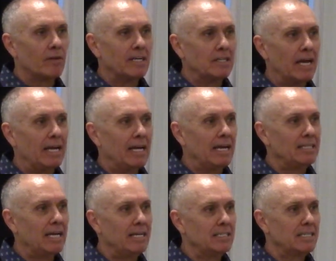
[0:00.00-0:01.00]
He, he,
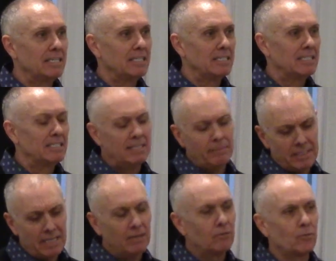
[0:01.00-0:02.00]
he says, this is, let me
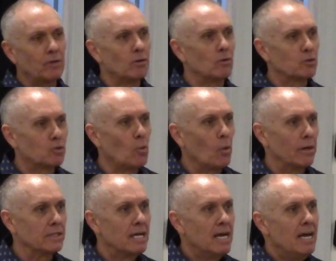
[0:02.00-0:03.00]
tell you three little stories.